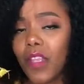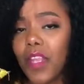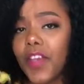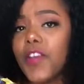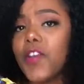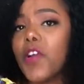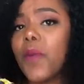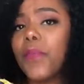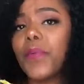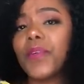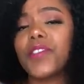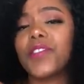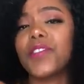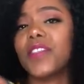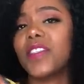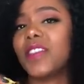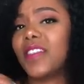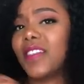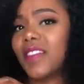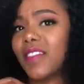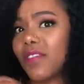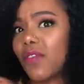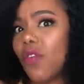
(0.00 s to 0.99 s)
new
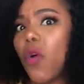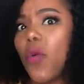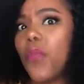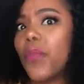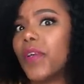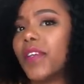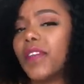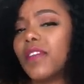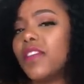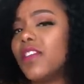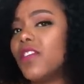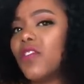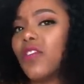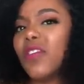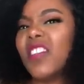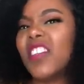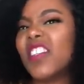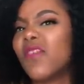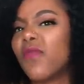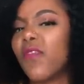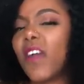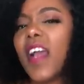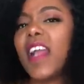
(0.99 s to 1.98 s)
opportunities open, you know,
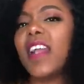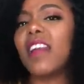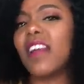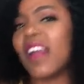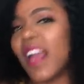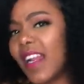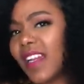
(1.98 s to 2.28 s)
it's fine.